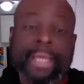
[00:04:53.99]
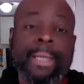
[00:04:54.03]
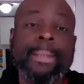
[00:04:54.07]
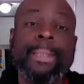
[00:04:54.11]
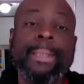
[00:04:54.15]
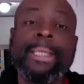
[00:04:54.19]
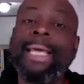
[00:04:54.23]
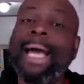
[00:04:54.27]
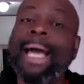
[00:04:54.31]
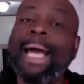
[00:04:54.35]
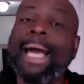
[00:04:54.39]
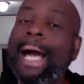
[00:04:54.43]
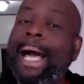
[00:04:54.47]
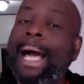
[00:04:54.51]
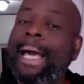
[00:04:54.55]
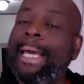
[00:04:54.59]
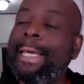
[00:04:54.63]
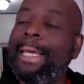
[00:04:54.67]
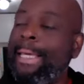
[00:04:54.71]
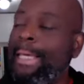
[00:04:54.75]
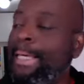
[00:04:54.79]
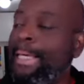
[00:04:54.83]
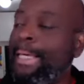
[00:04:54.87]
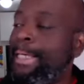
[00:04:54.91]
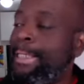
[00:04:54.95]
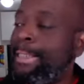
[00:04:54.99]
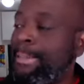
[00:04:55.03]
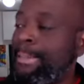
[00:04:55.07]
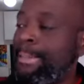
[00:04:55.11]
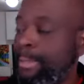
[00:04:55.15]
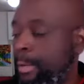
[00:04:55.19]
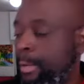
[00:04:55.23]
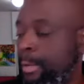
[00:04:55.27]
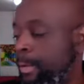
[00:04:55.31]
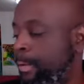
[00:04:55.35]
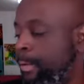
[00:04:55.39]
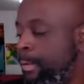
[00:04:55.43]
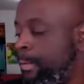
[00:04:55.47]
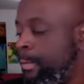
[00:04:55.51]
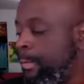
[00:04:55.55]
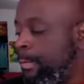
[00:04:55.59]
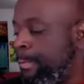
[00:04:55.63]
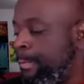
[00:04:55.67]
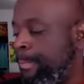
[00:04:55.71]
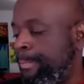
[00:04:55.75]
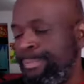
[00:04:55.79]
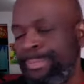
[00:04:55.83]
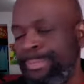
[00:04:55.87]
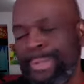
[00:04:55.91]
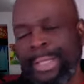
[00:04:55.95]
The
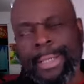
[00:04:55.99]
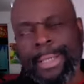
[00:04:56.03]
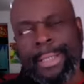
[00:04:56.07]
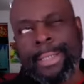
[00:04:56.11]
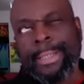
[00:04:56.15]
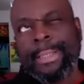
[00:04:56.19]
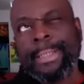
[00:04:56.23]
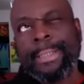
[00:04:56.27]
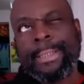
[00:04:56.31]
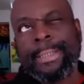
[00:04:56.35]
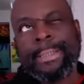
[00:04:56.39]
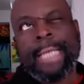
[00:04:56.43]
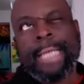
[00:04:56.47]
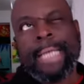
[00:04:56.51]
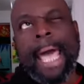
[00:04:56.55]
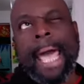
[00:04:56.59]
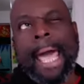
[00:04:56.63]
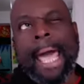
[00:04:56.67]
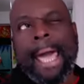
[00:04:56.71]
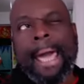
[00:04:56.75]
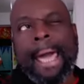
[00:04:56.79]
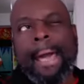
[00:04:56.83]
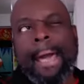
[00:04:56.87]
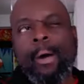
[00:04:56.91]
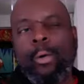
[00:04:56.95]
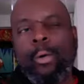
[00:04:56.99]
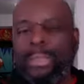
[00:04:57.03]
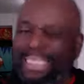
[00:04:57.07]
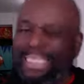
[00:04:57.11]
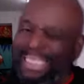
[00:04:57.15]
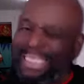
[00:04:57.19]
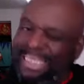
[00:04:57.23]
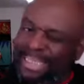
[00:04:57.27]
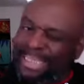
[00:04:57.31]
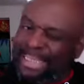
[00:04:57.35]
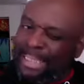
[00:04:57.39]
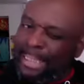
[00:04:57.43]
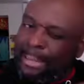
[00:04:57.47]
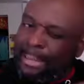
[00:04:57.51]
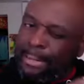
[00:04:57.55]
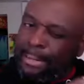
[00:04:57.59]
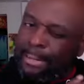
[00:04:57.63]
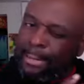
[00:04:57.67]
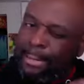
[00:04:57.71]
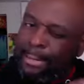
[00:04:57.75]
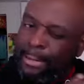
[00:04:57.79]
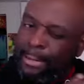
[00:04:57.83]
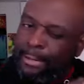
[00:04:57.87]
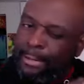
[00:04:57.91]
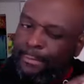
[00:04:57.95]
ISO is how
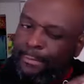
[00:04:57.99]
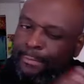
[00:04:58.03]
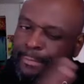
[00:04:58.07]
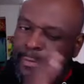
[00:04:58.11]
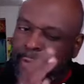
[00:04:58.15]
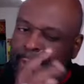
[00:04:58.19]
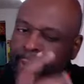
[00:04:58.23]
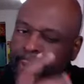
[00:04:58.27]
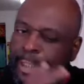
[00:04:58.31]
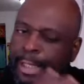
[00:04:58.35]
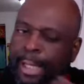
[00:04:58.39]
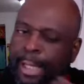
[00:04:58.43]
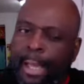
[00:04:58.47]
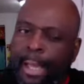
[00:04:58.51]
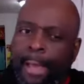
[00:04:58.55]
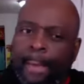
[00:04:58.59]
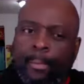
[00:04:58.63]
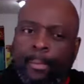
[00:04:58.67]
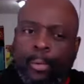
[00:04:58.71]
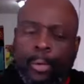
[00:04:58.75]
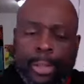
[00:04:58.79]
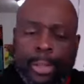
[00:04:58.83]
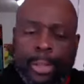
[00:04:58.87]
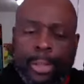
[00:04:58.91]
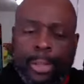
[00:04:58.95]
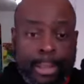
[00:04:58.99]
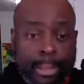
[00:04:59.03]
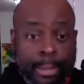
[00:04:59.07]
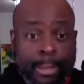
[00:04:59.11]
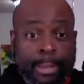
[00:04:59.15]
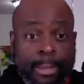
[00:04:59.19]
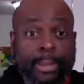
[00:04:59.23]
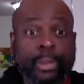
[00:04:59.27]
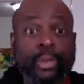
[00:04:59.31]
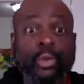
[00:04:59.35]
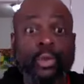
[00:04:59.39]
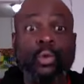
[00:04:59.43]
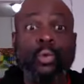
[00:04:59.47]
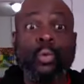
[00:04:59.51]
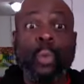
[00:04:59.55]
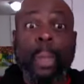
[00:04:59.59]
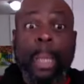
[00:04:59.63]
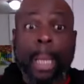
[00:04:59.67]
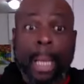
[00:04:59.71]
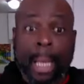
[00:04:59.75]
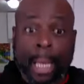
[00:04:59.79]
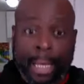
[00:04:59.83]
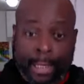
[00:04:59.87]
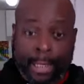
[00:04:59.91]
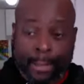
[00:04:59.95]
sensitive the camera is to
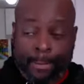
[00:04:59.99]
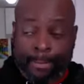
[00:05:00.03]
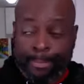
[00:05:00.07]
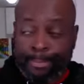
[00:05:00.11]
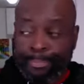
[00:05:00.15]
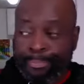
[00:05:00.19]
light.